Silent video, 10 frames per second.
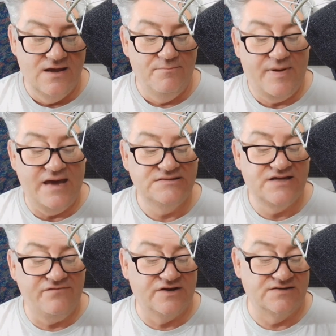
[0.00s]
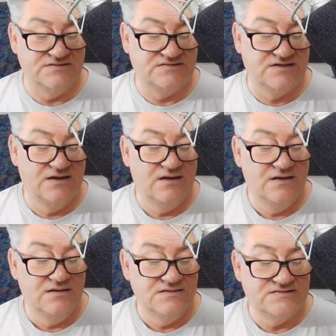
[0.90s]
paid dividends,
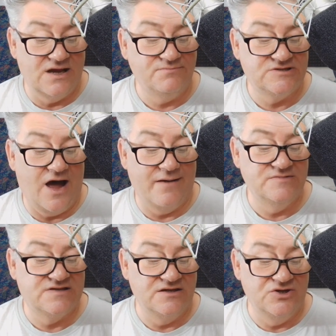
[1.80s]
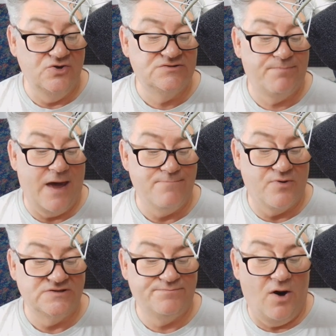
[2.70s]
Sometimes the
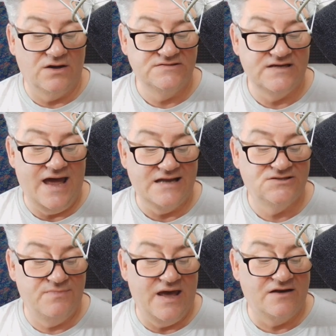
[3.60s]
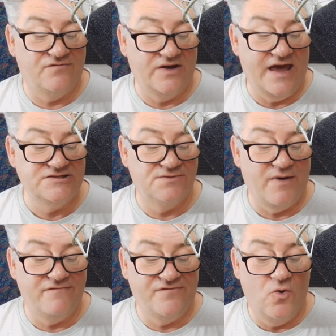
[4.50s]
newspaper's policy had to be advocated
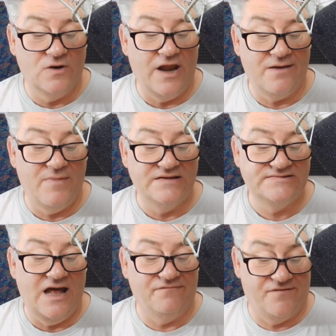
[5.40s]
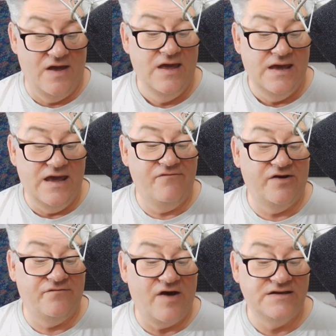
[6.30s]
by folk like myself, even
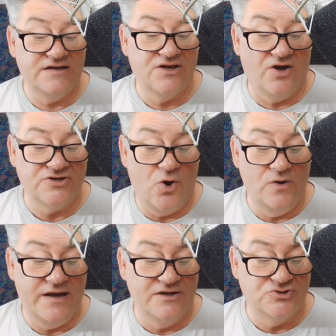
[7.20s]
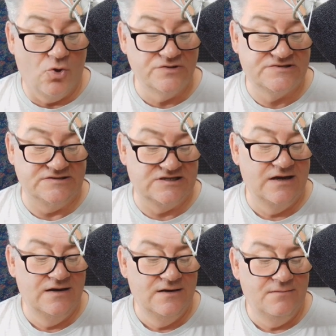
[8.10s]
if I did not wholly endorse it,
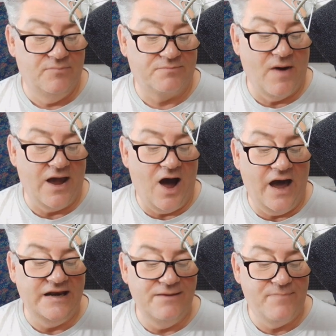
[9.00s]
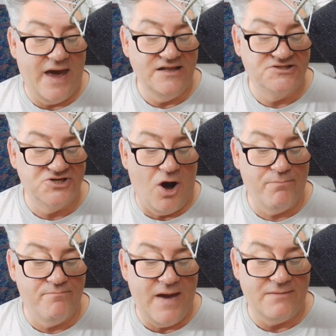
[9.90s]
but my highly paid
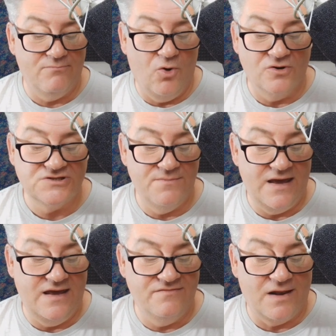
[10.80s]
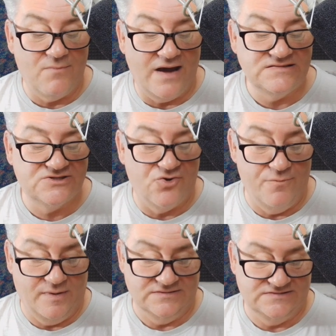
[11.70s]
job meant more to me than my
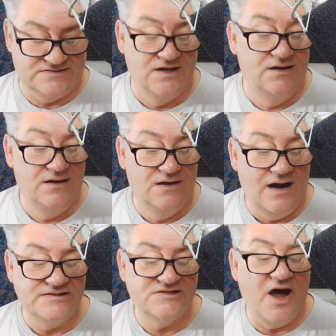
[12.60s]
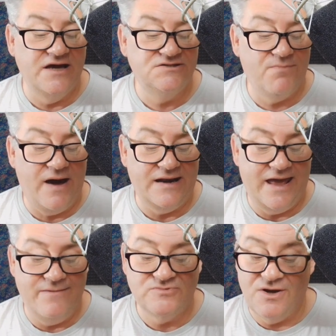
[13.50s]
scruples. I signed my
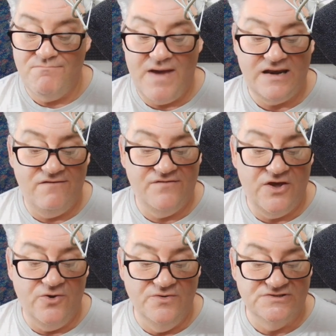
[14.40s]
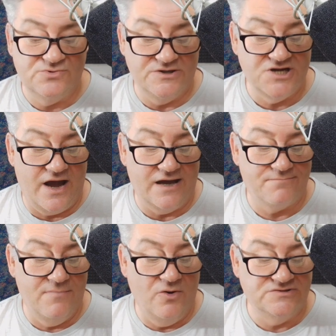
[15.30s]
name to many views which I
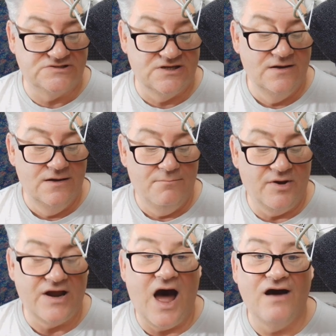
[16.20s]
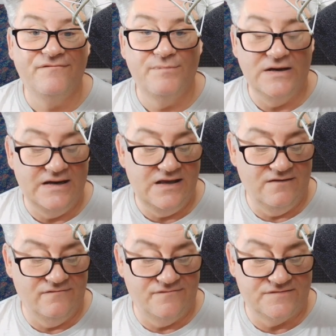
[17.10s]
at most but half
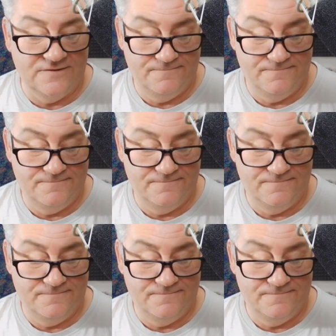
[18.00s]
believed.